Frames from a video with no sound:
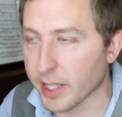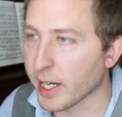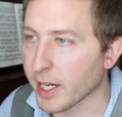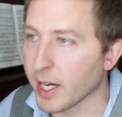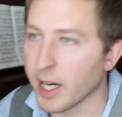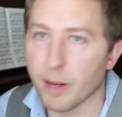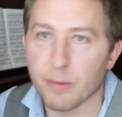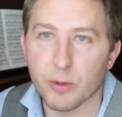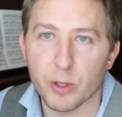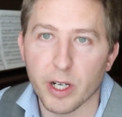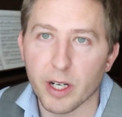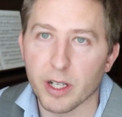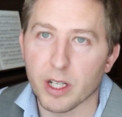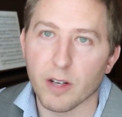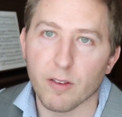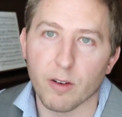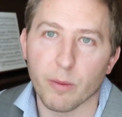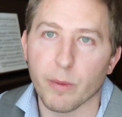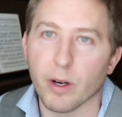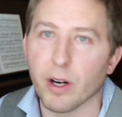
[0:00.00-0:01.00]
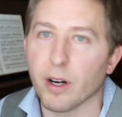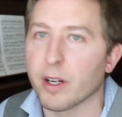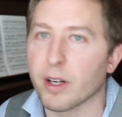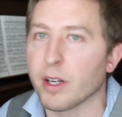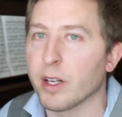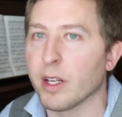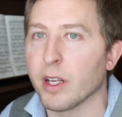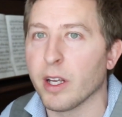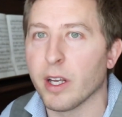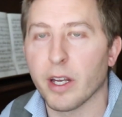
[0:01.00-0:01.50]
Like, I'm trying to cover
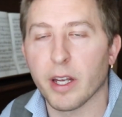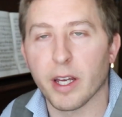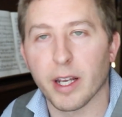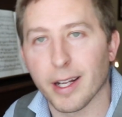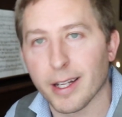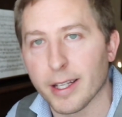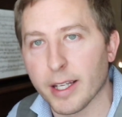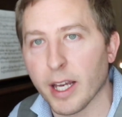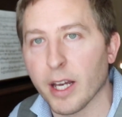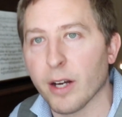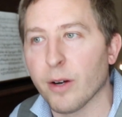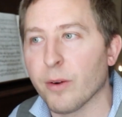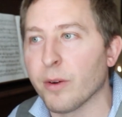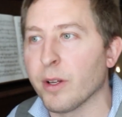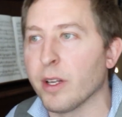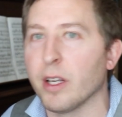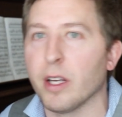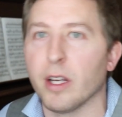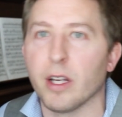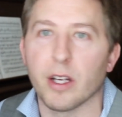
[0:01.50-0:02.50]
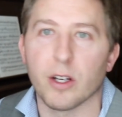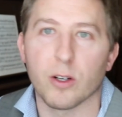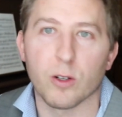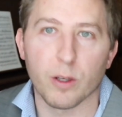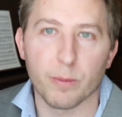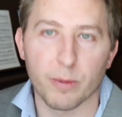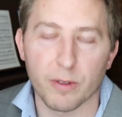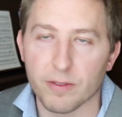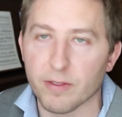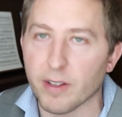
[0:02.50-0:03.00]
marketing and accounting and
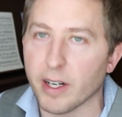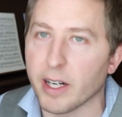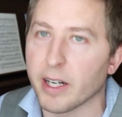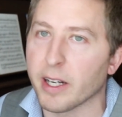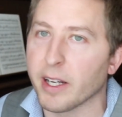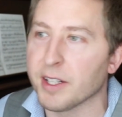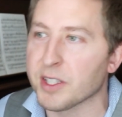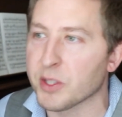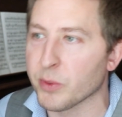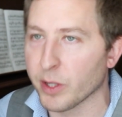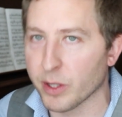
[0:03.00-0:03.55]
corporate finance,